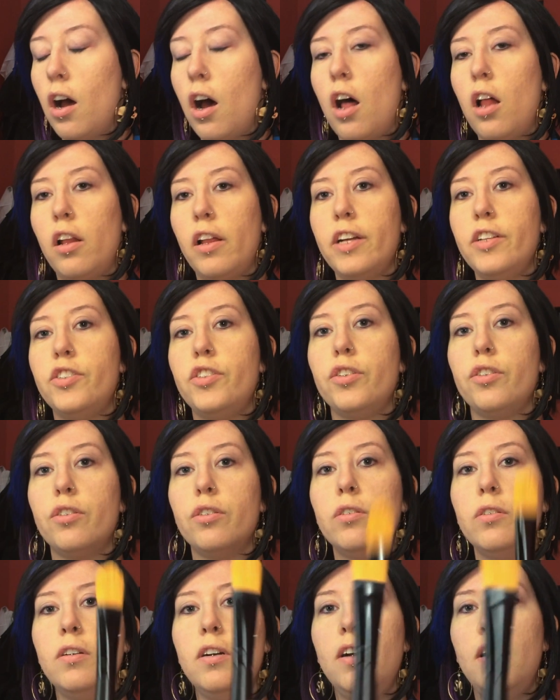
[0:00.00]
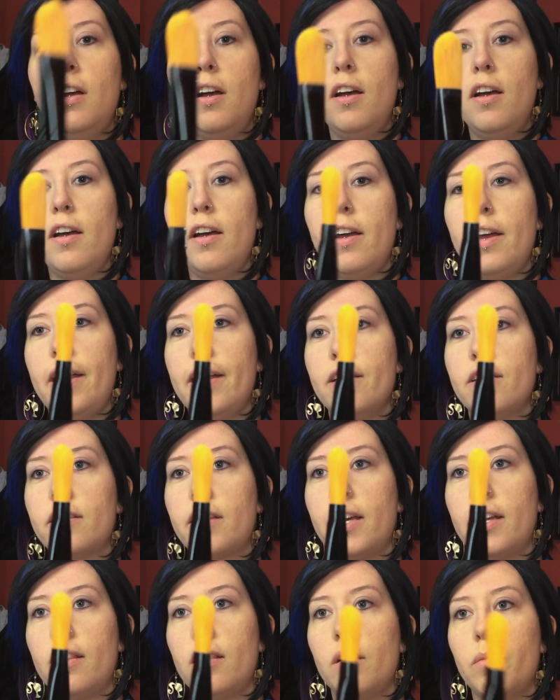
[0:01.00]
All I do is
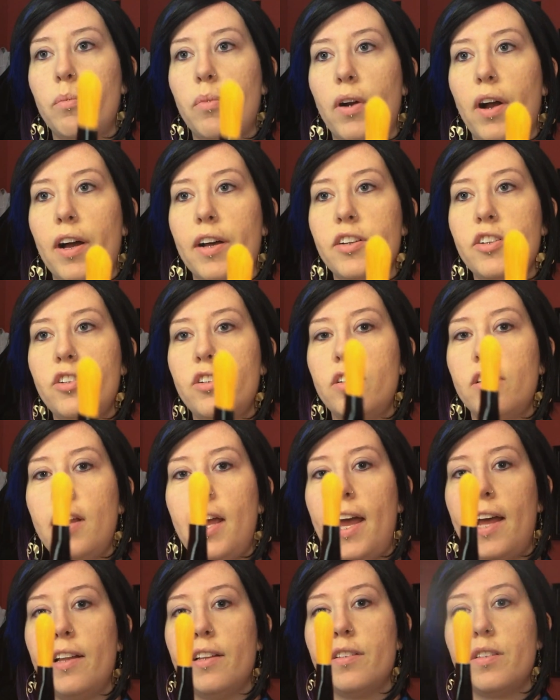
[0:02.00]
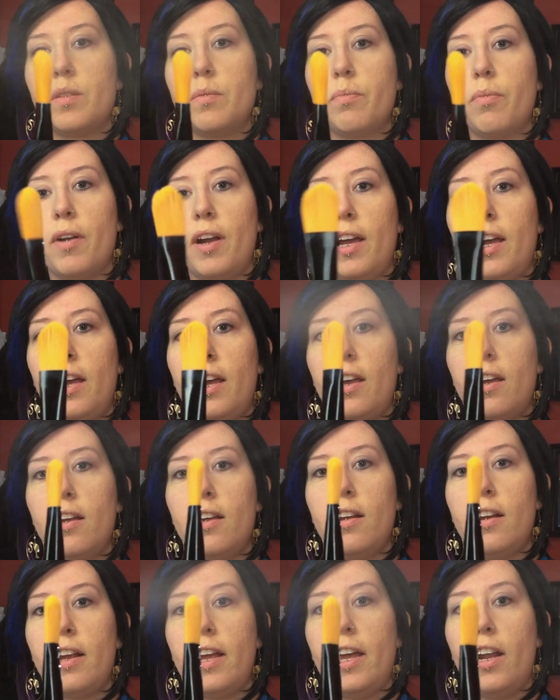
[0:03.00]
get the brush and spray
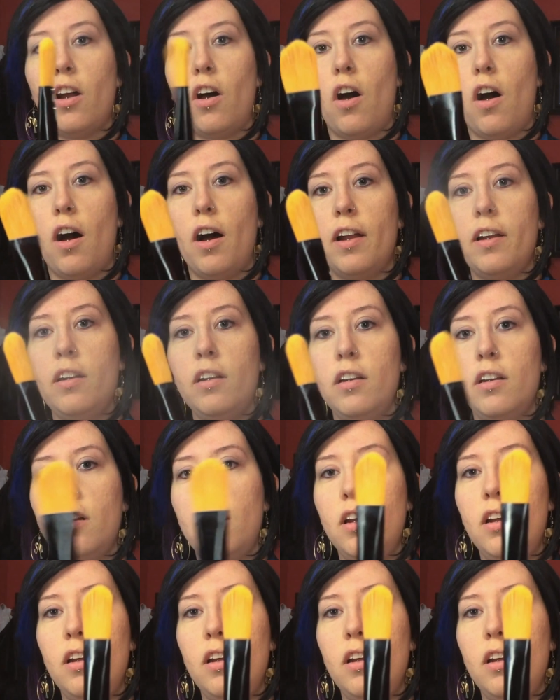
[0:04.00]
it on.